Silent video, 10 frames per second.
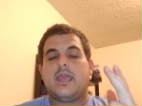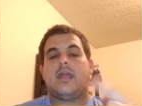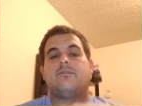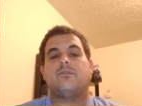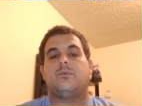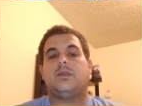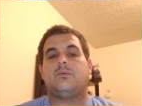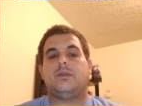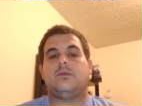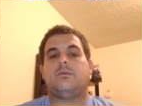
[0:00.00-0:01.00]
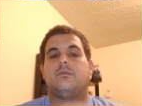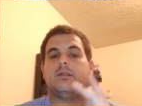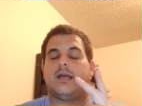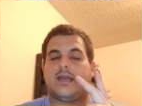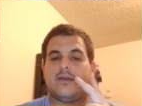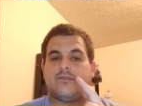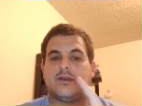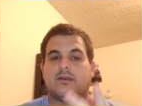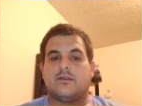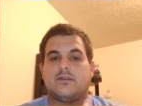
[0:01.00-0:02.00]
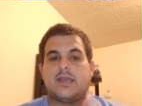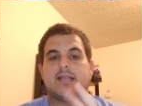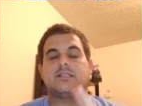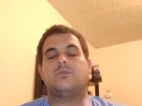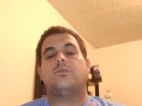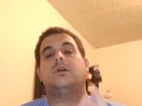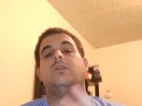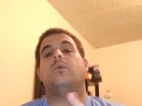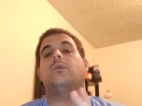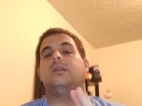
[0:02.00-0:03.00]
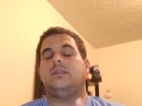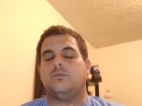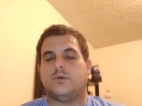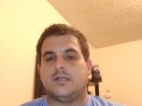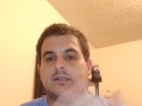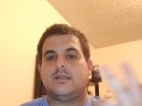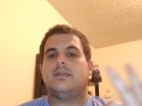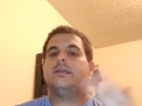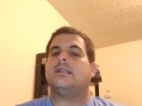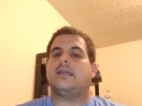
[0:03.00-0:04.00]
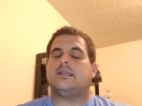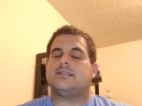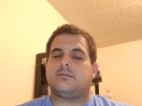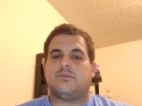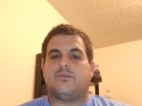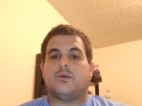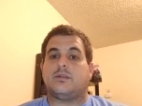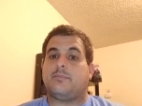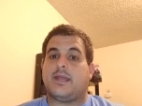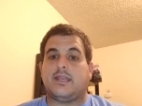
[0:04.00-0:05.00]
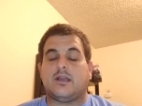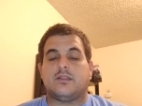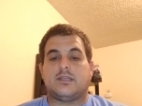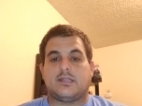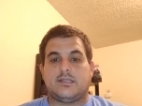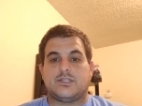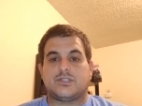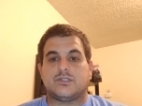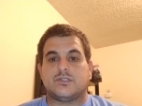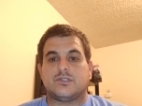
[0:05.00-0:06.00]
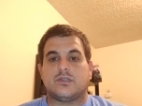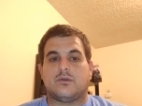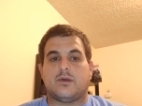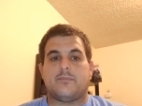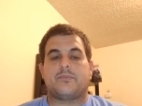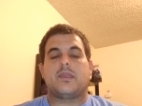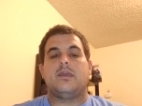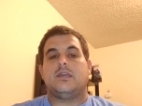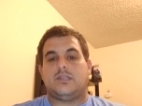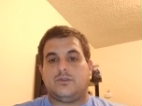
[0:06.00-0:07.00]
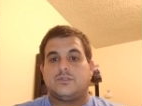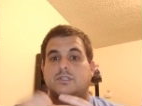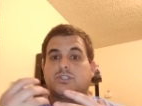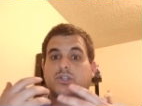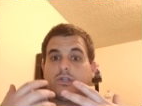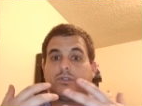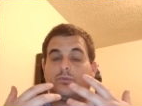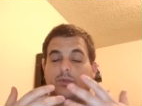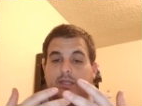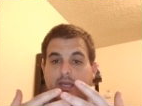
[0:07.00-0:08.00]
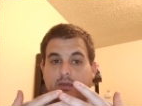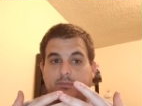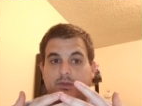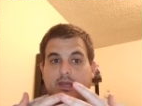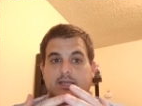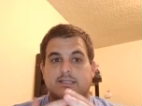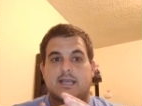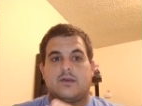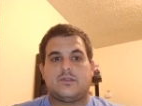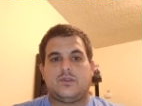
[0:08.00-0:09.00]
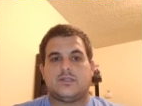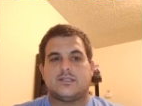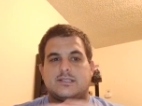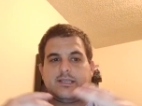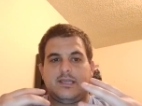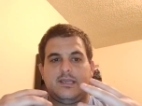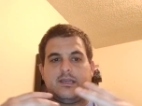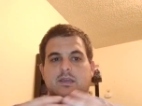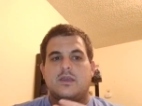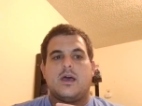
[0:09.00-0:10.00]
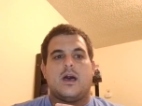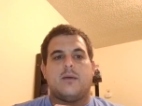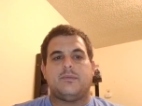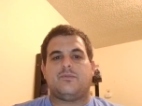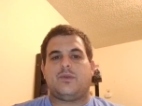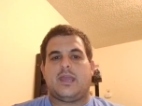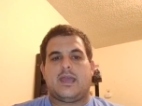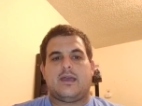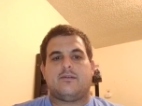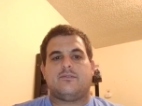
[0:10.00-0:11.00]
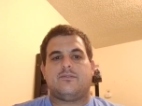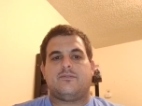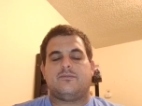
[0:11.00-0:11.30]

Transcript: and for weak weak, we will have SN1 or E1, like I said before, depending on the conditions. So use this chart to really help you guys out. You can see if we have